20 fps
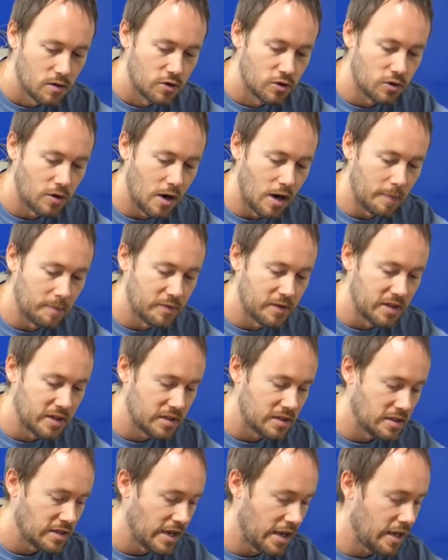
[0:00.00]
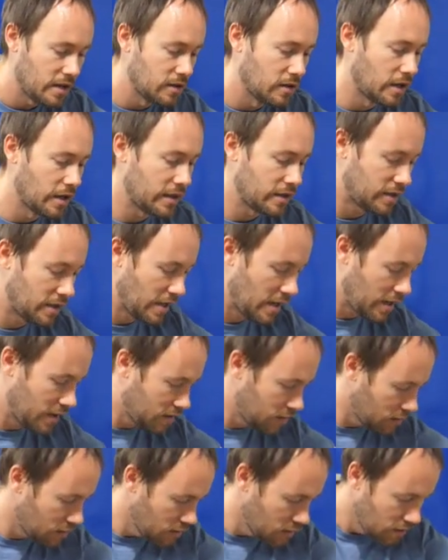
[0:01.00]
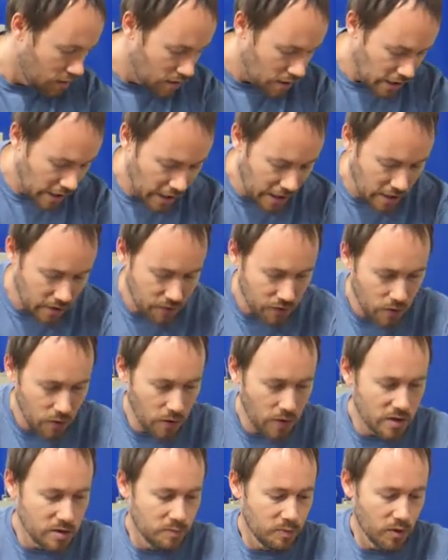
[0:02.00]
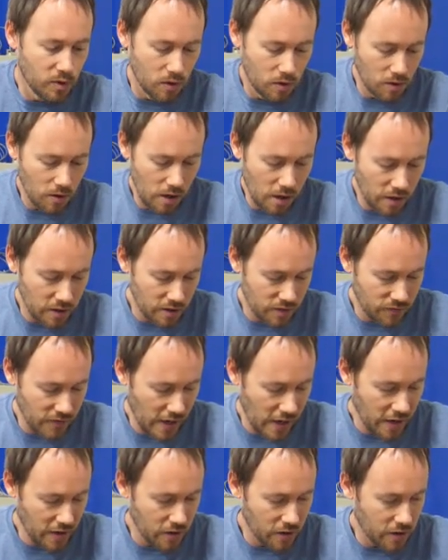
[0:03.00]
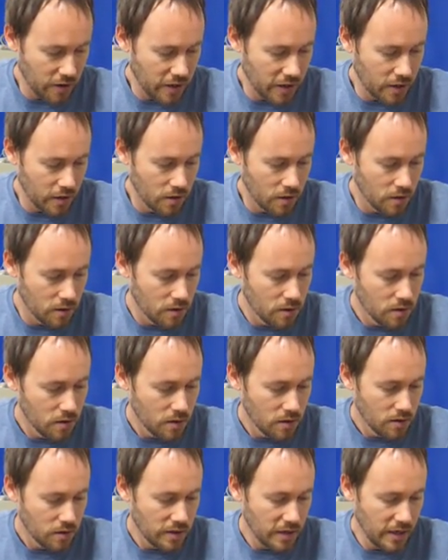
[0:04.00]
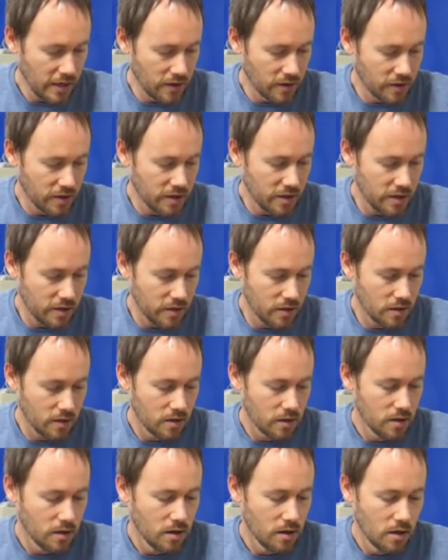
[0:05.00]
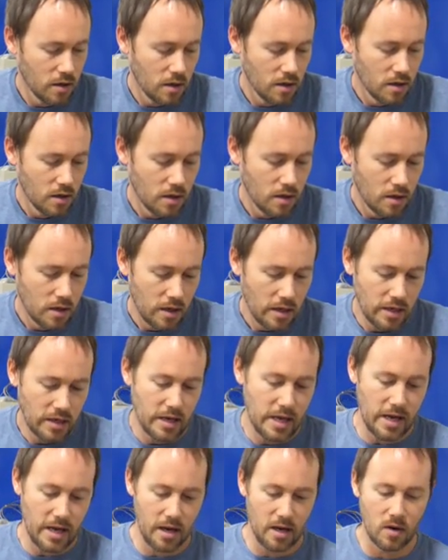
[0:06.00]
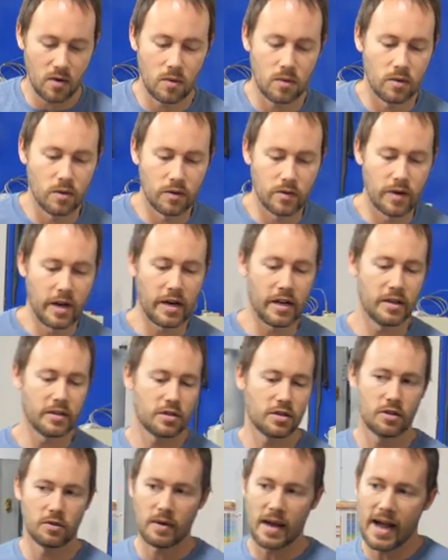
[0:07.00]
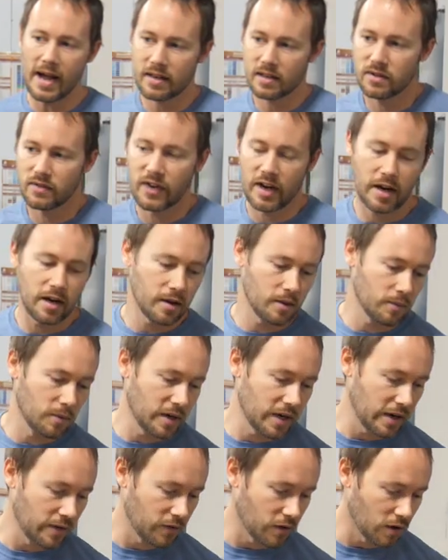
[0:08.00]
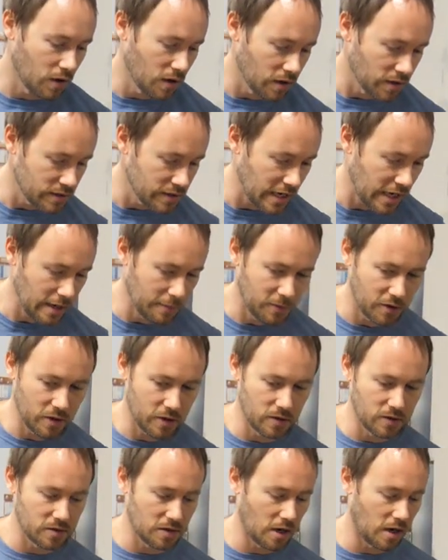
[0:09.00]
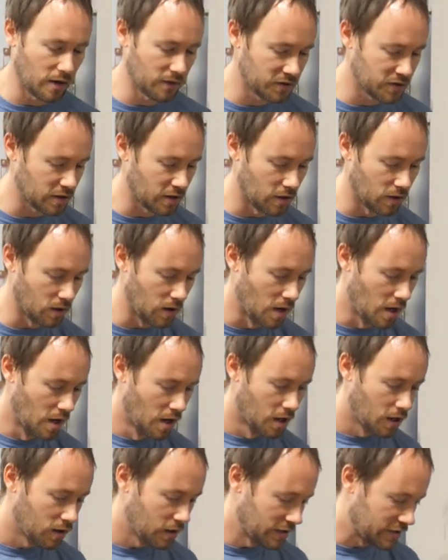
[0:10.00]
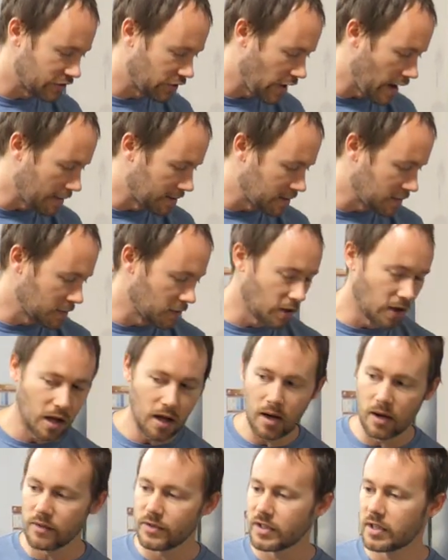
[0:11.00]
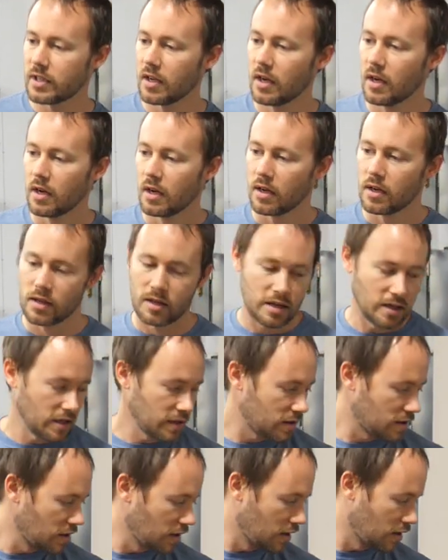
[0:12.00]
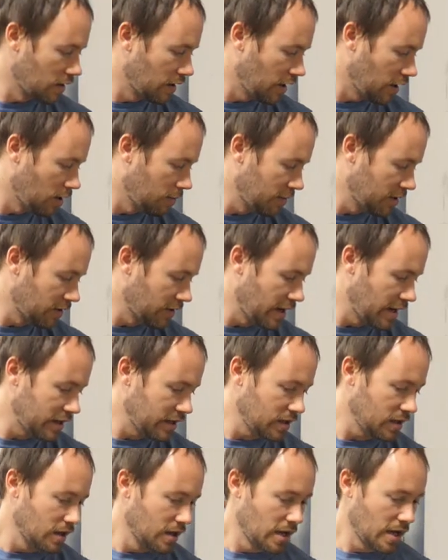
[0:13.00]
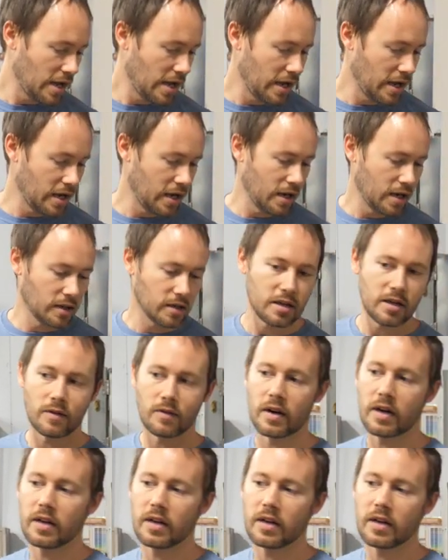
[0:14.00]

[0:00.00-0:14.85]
Drop this down like that. And of course, pull our divider in down here. And now we're ready to activate it whenever our timer goes off. So let's grab some gloves, get the helmet ready, and get